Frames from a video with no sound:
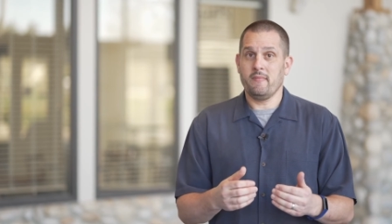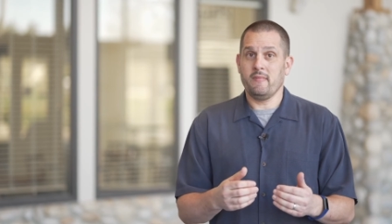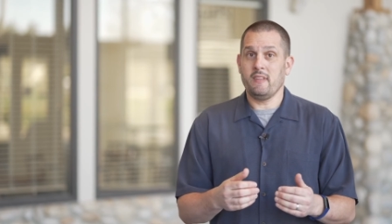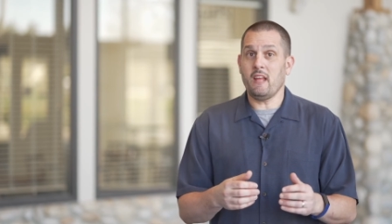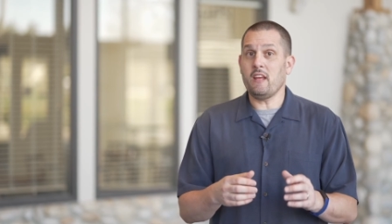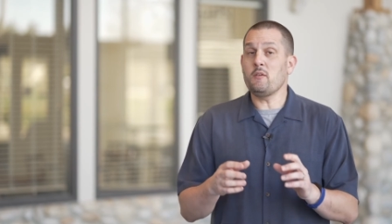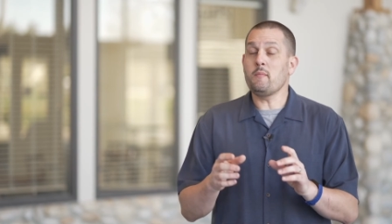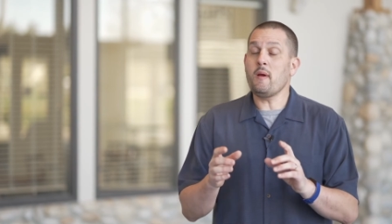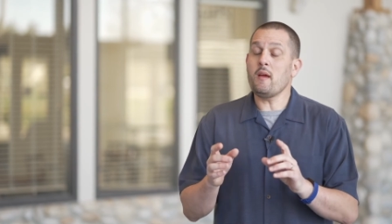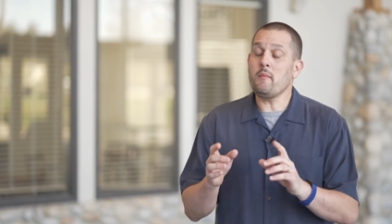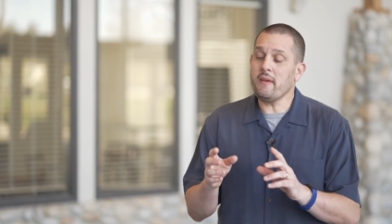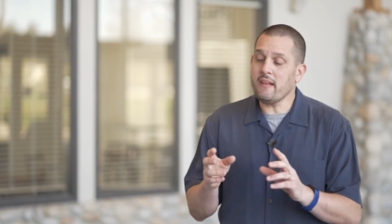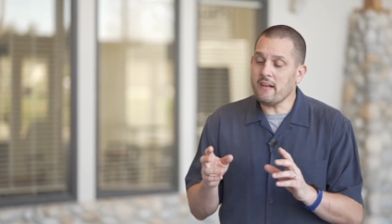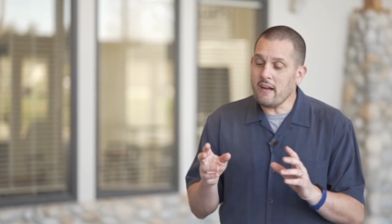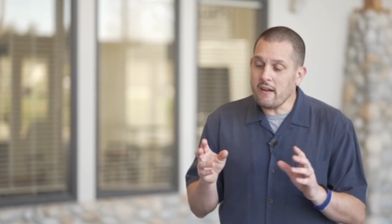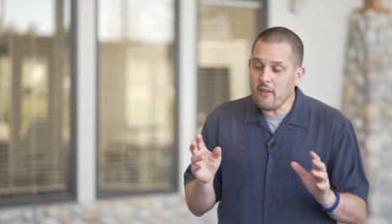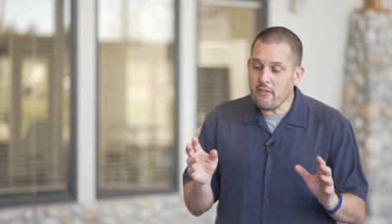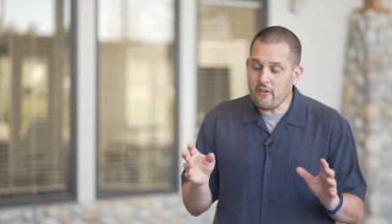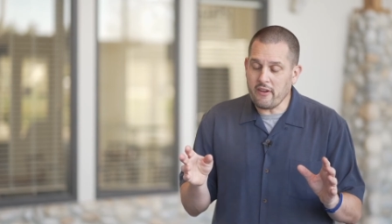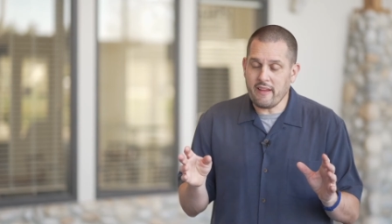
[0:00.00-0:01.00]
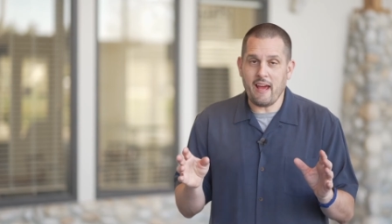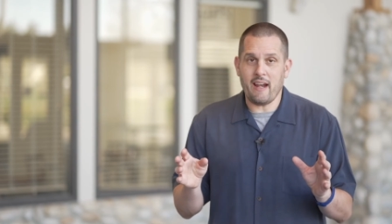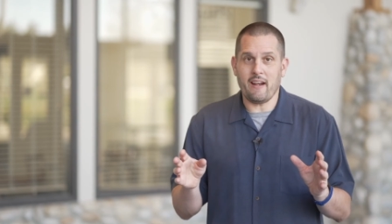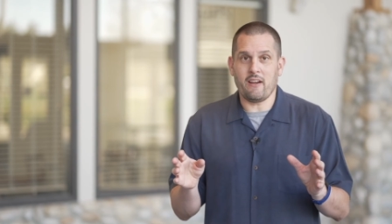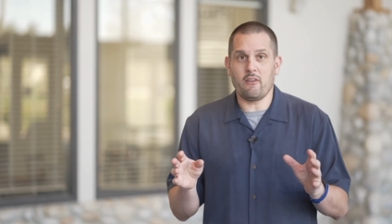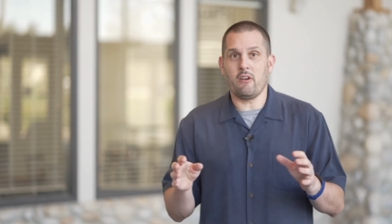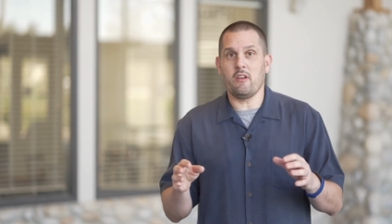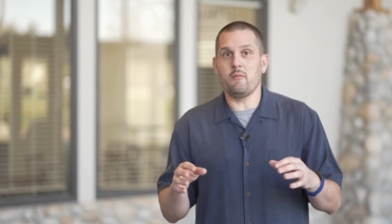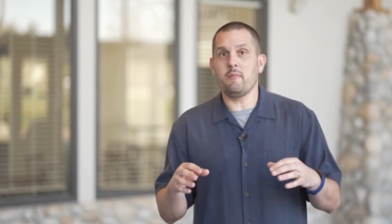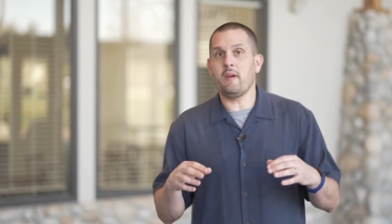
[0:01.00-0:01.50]
Now, you may be in another
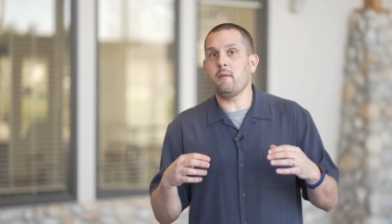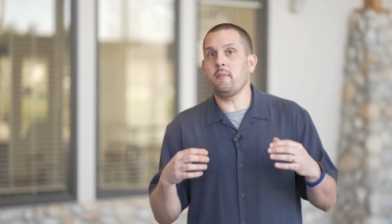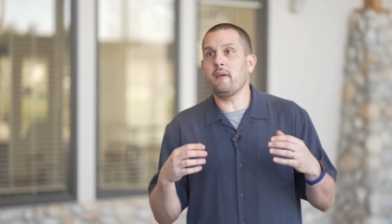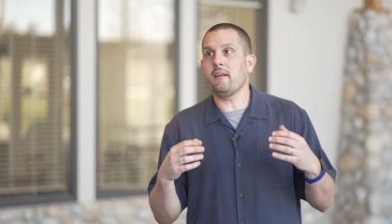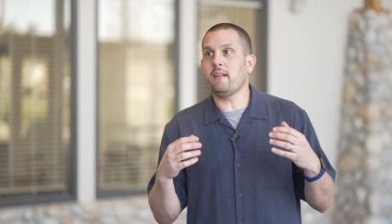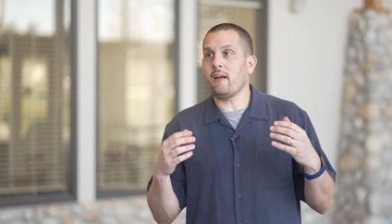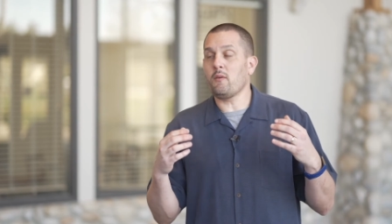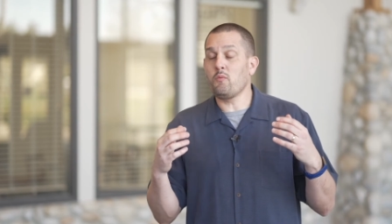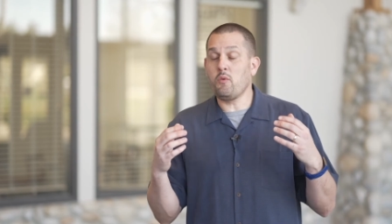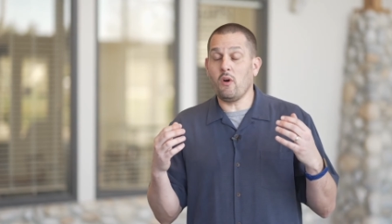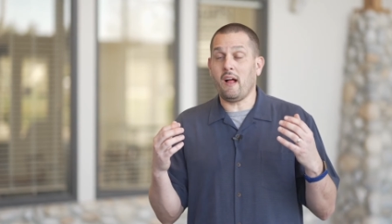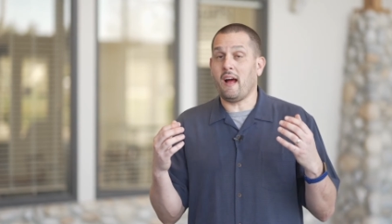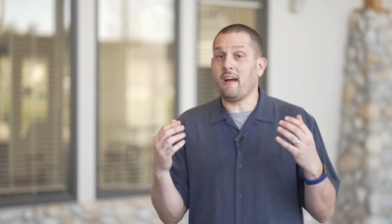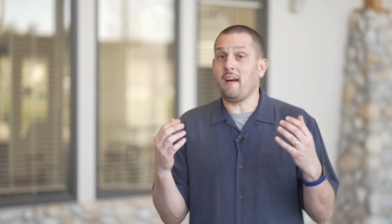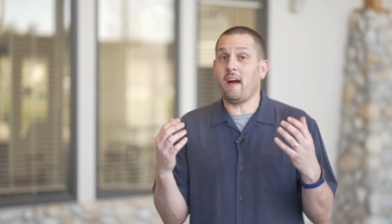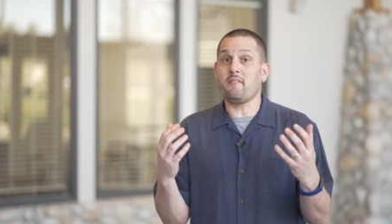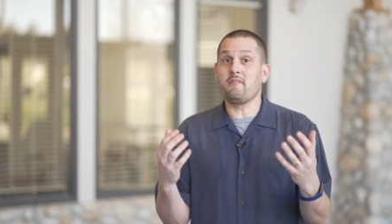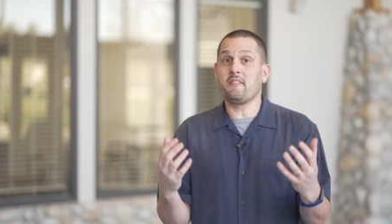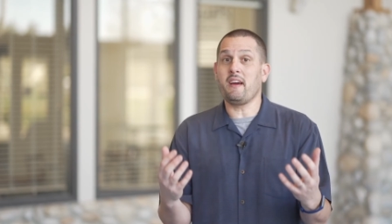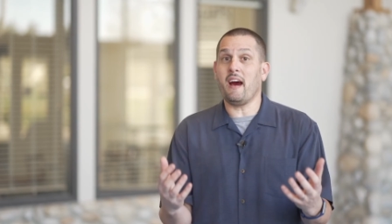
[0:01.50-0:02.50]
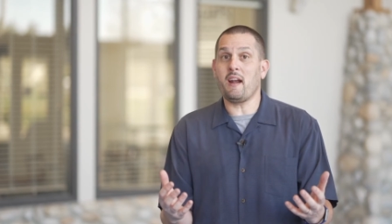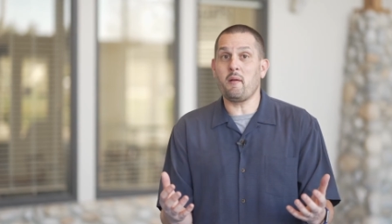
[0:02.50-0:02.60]
category. You may be like, well, I've got a